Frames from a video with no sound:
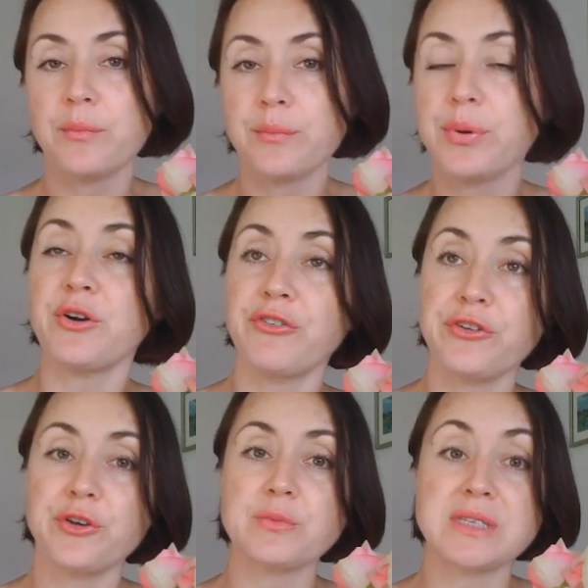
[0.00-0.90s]

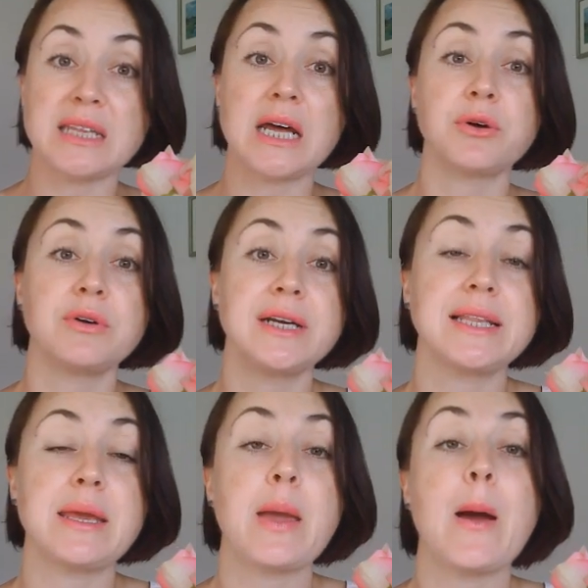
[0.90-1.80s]
perfumes that are
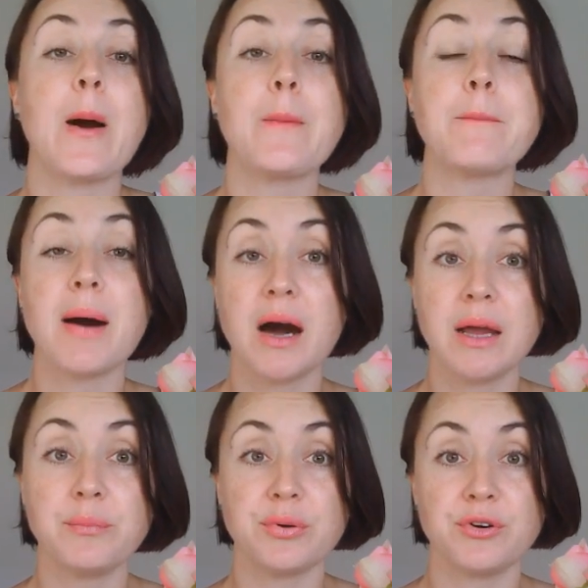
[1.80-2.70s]
really
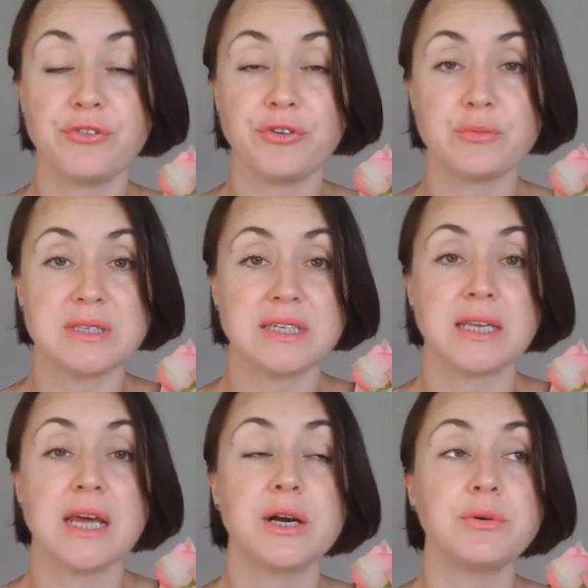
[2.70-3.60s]
my perfumes, that
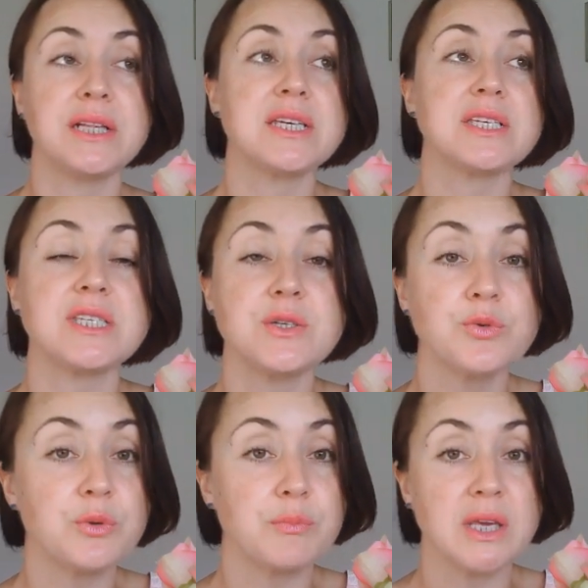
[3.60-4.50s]
really
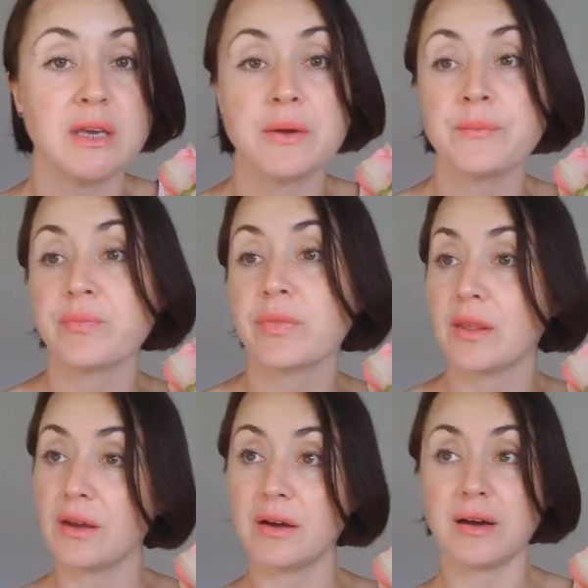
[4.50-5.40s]
suit me
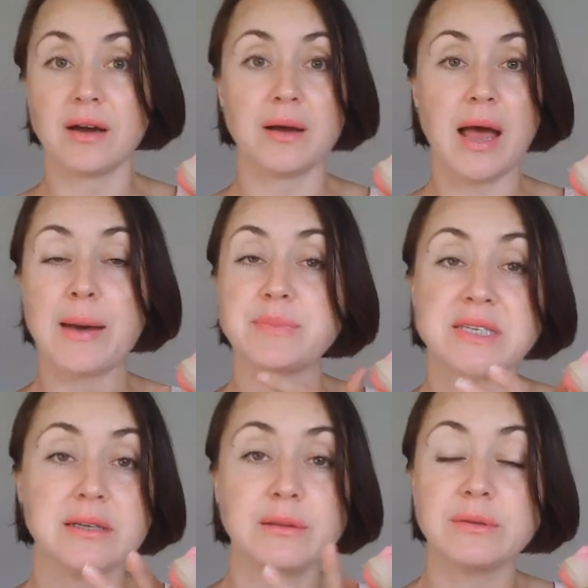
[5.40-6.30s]

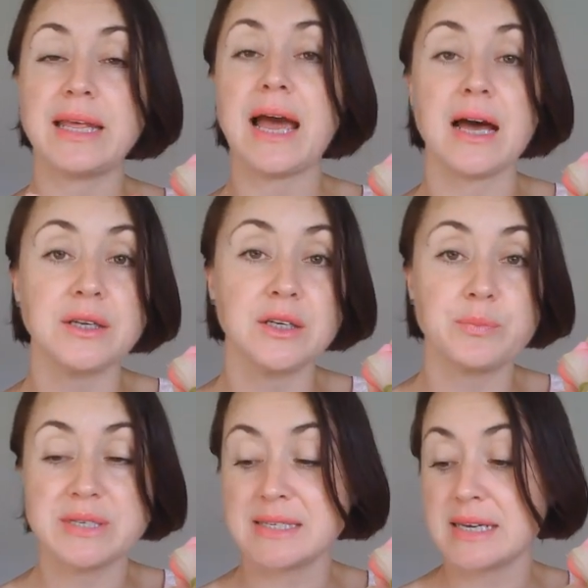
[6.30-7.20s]
absolutely
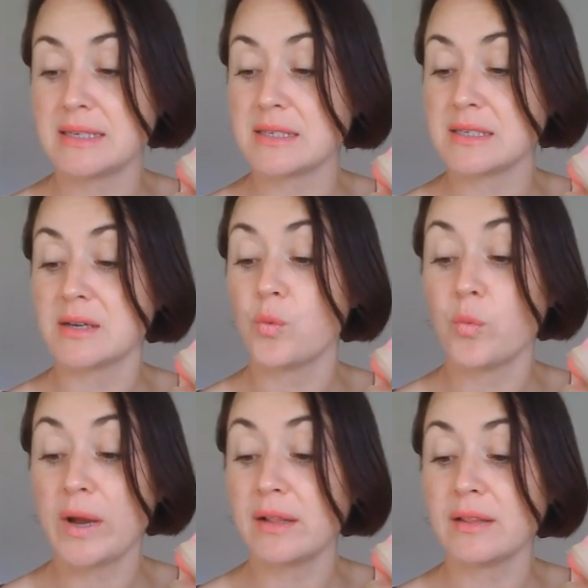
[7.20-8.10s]
100%
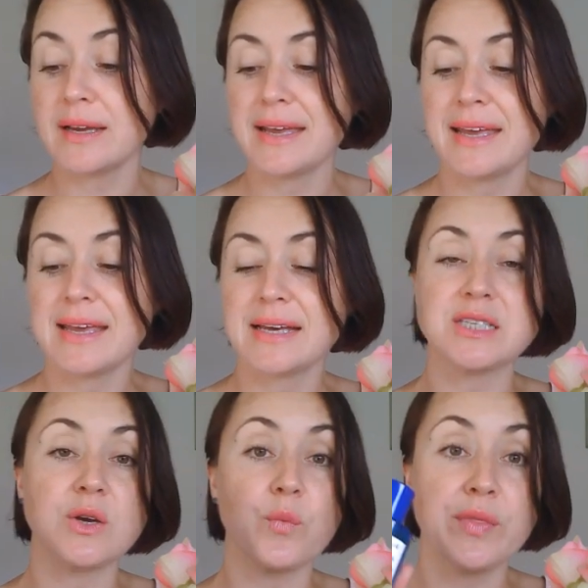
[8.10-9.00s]
well.
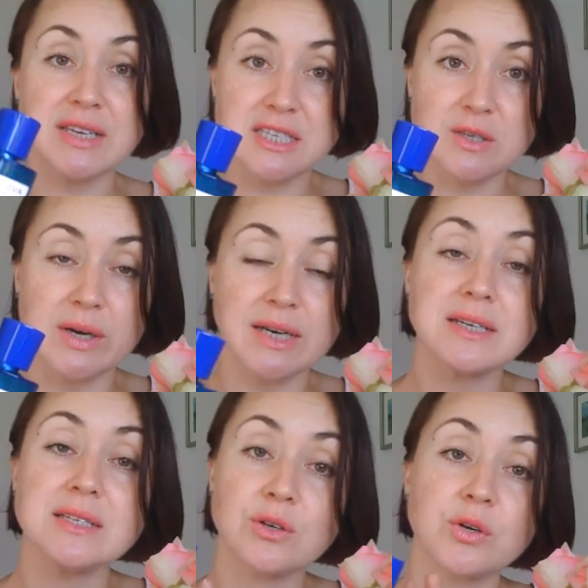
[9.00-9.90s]
So this one
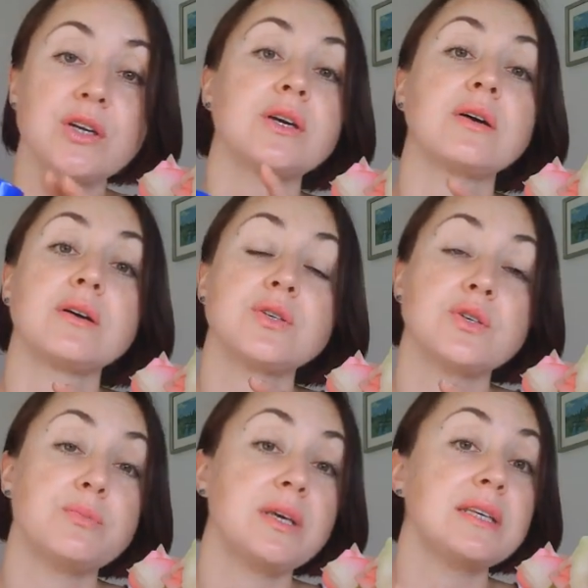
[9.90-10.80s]
is going to
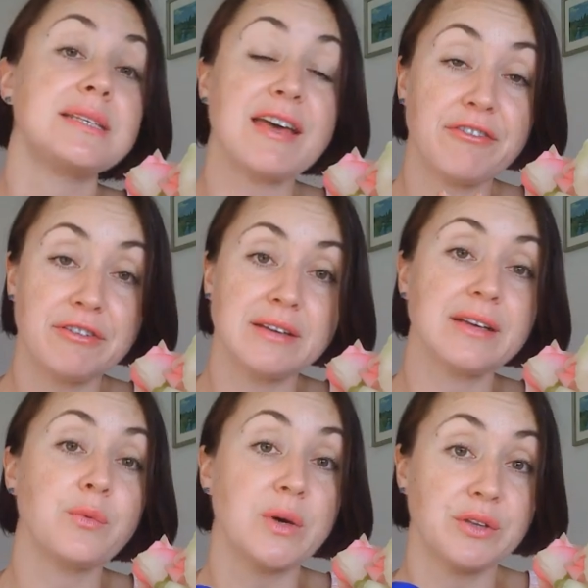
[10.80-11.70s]
be
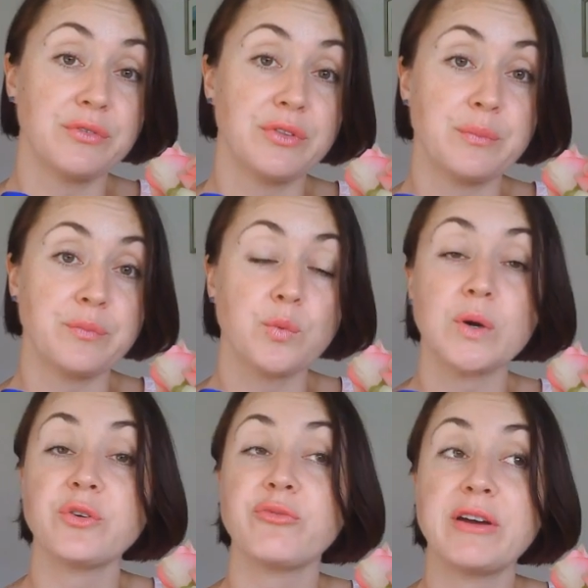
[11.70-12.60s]
definitely one of them,
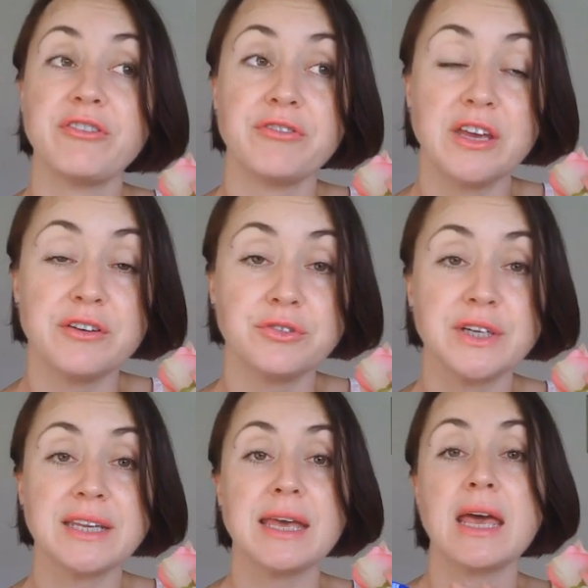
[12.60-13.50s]
one of my
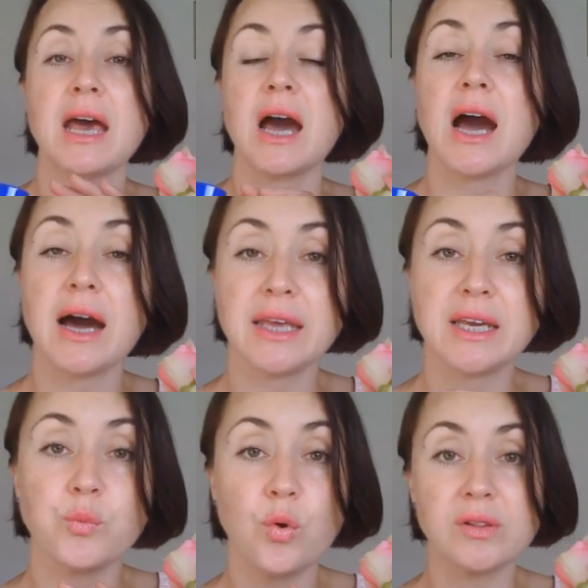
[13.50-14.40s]
favorite high
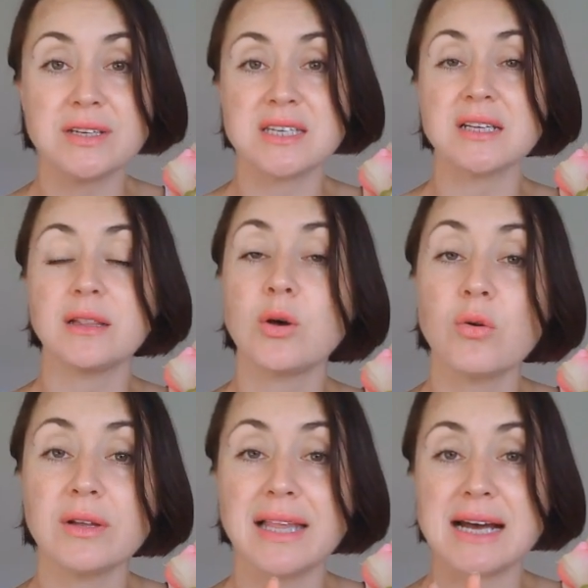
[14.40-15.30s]
quality,
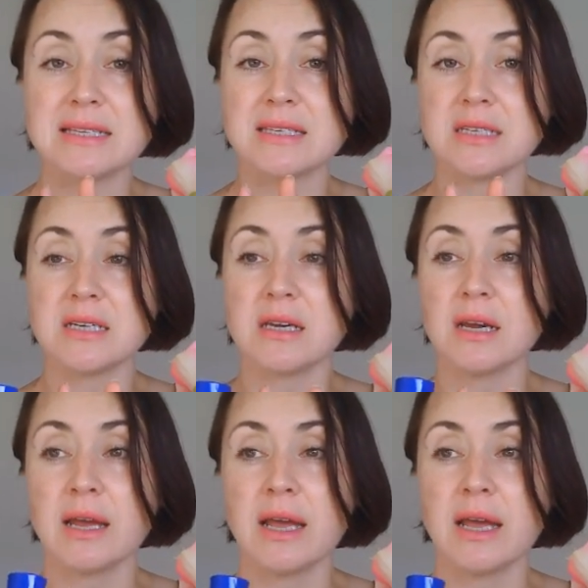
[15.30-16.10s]
long lasting,